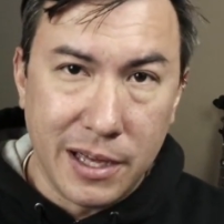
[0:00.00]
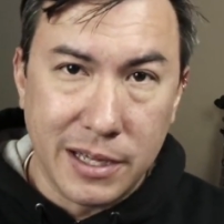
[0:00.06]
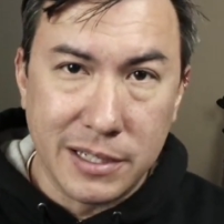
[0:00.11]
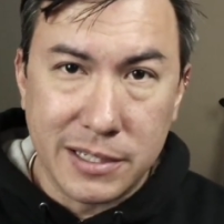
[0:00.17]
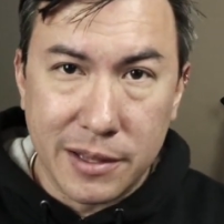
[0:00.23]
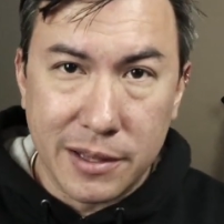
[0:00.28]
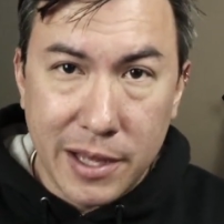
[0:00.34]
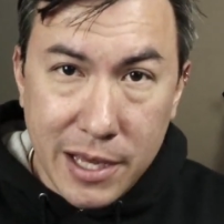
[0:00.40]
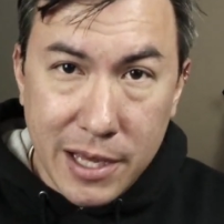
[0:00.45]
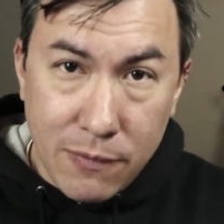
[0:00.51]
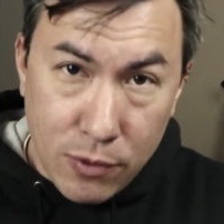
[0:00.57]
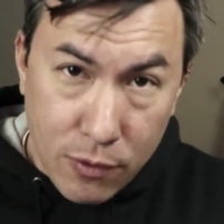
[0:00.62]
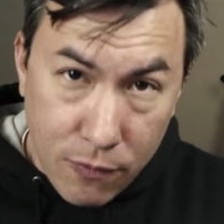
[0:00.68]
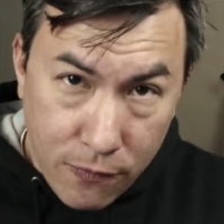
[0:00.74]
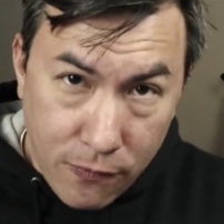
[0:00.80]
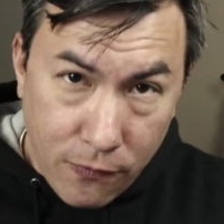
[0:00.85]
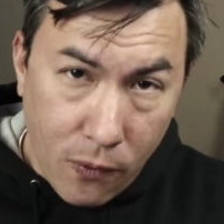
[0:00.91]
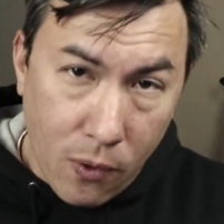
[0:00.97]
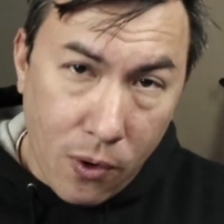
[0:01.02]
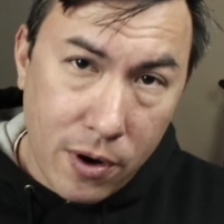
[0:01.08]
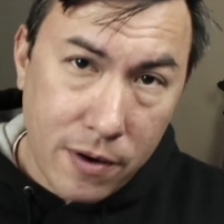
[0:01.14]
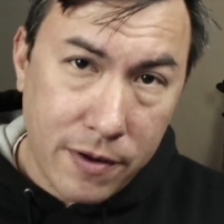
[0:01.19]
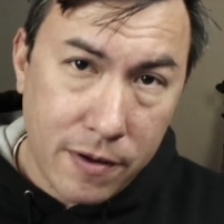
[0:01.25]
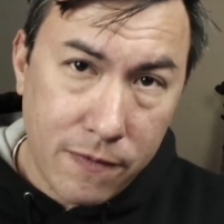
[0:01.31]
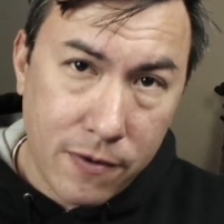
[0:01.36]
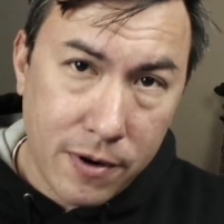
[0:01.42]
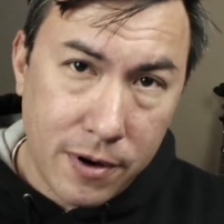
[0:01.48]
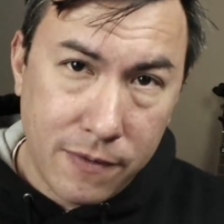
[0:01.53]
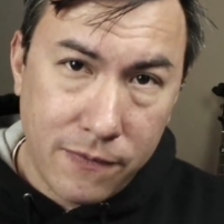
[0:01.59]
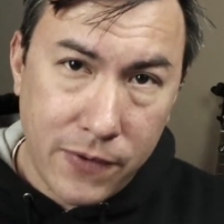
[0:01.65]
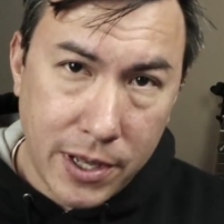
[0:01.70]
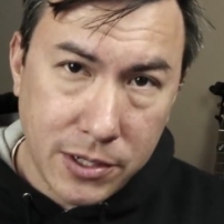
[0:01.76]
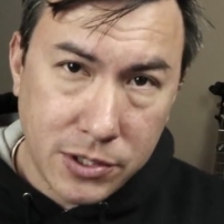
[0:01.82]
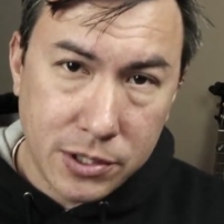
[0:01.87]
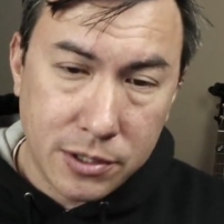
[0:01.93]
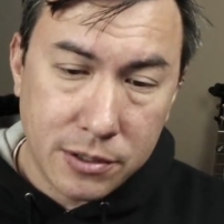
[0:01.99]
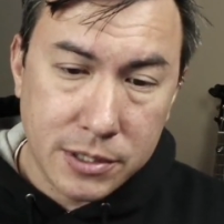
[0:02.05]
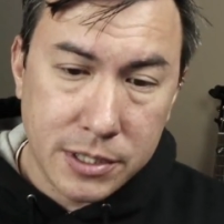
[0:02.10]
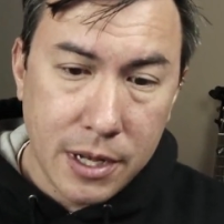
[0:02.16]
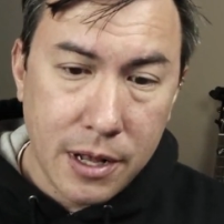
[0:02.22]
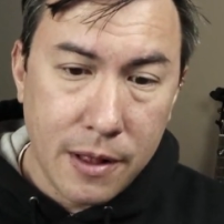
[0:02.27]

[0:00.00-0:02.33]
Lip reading: that they give you 4 different adventures